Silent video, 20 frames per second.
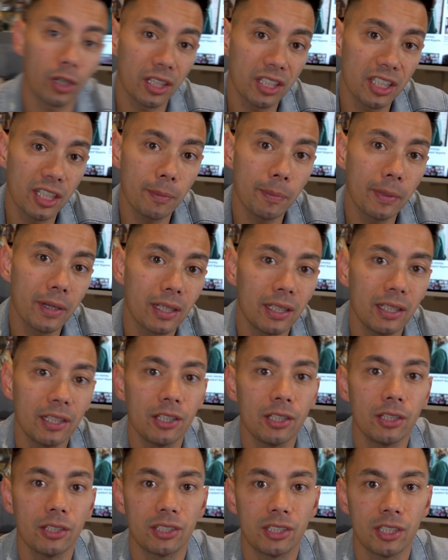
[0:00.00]
I
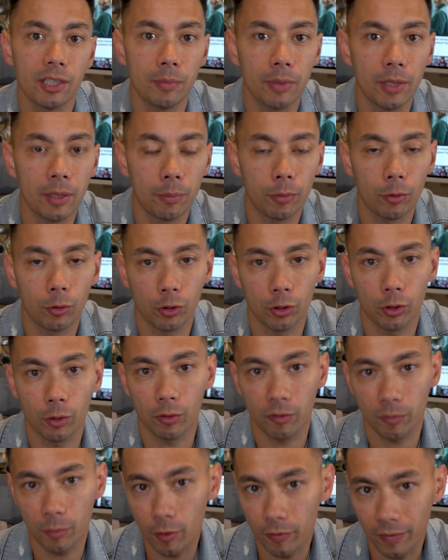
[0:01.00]
typically see people doing
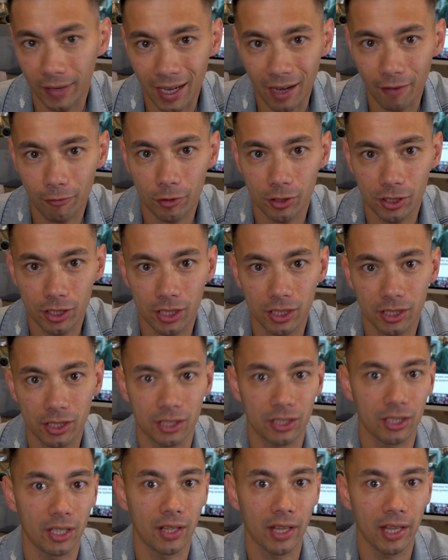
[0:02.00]
with moving averages
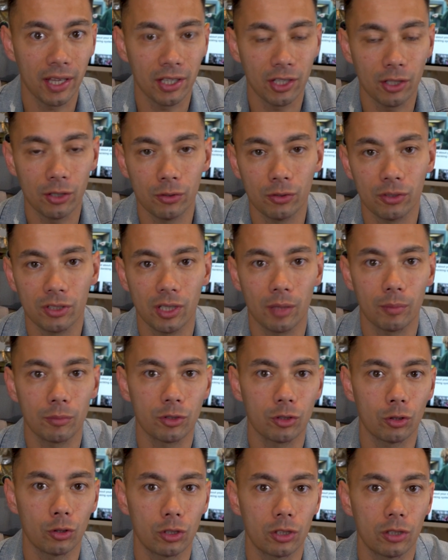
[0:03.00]
is that they use some
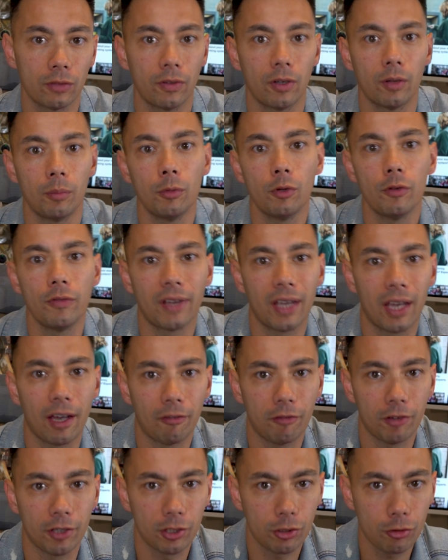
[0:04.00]
sort of a moving
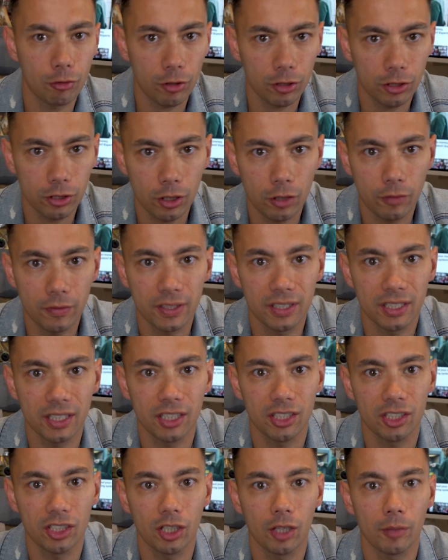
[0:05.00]
average crossover
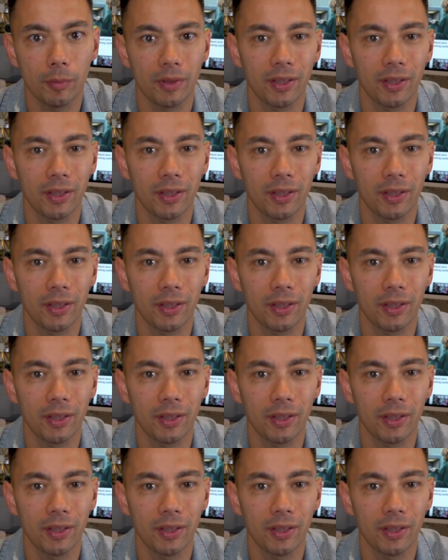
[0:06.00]
system,